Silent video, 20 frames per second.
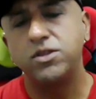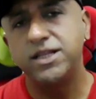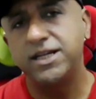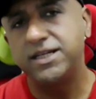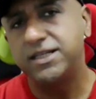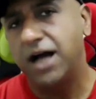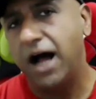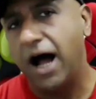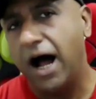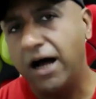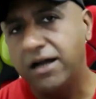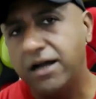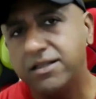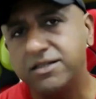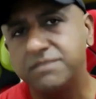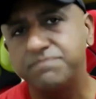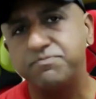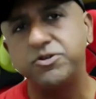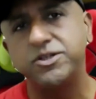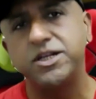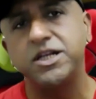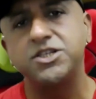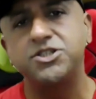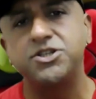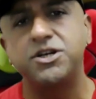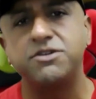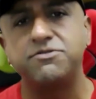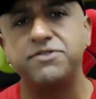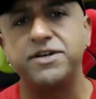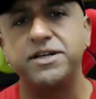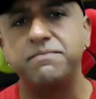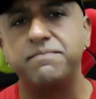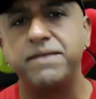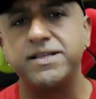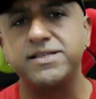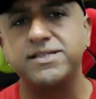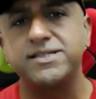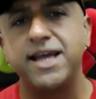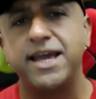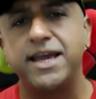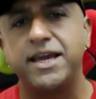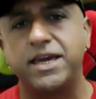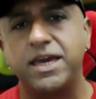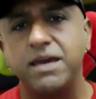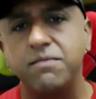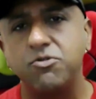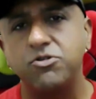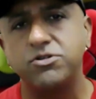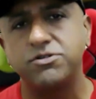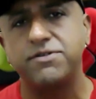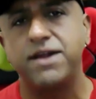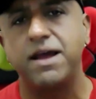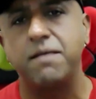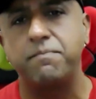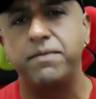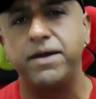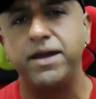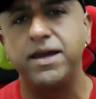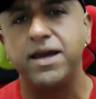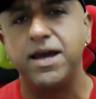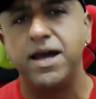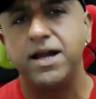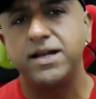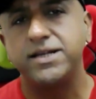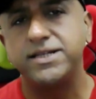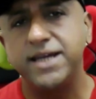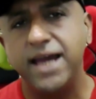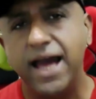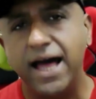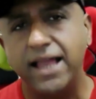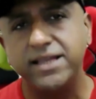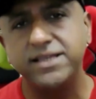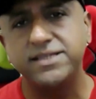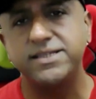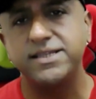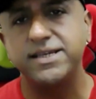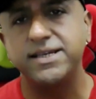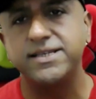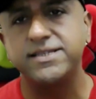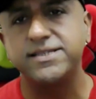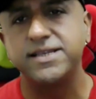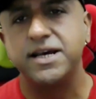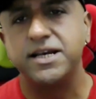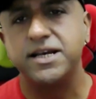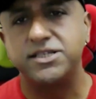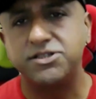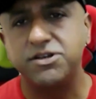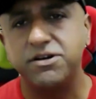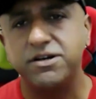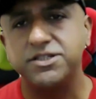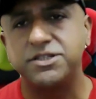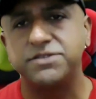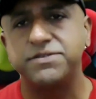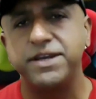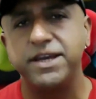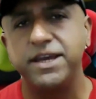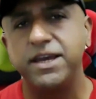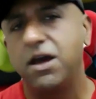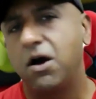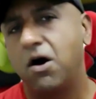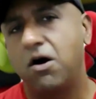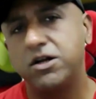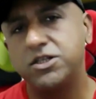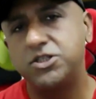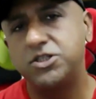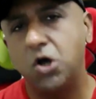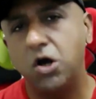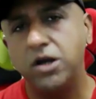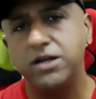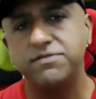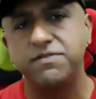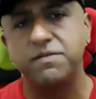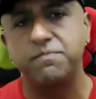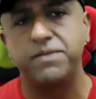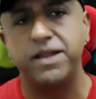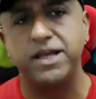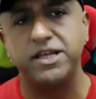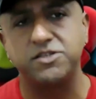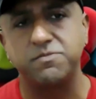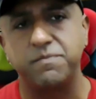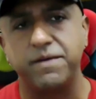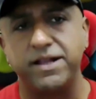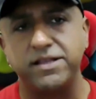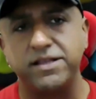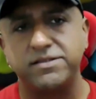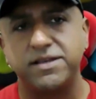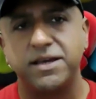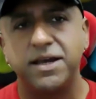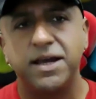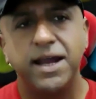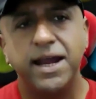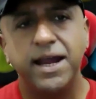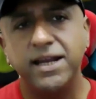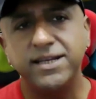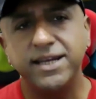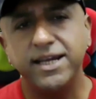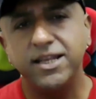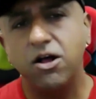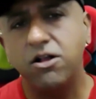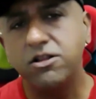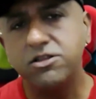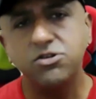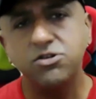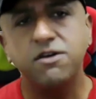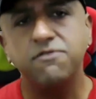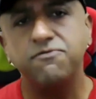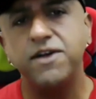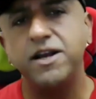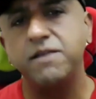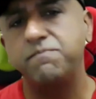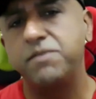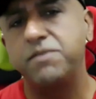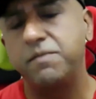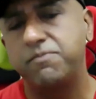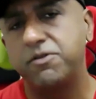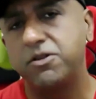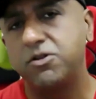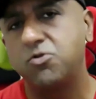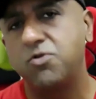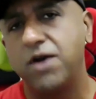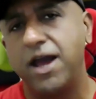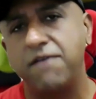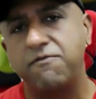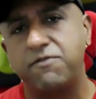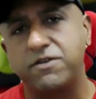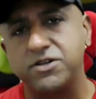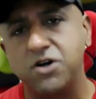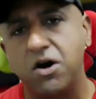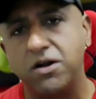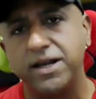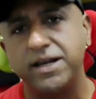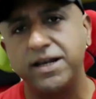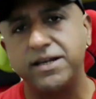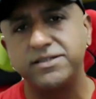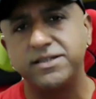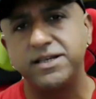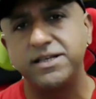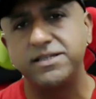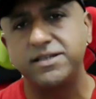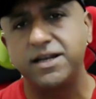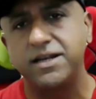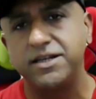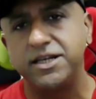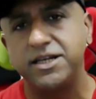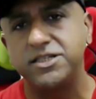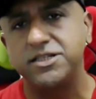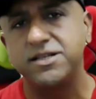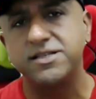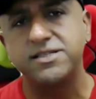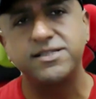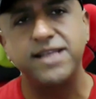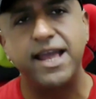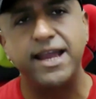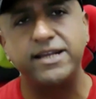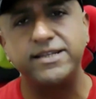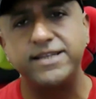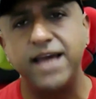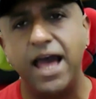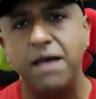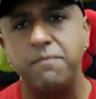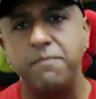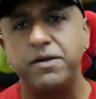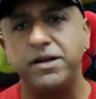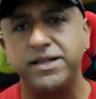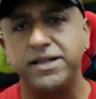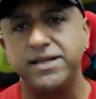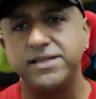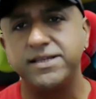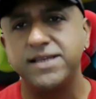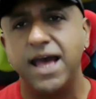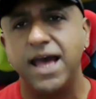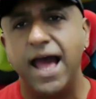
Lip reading: need other potential treatments like chemotherapy, dialysis, surgery, or joint replacements. It can also affect people who have chronic disease conditions like diabetes,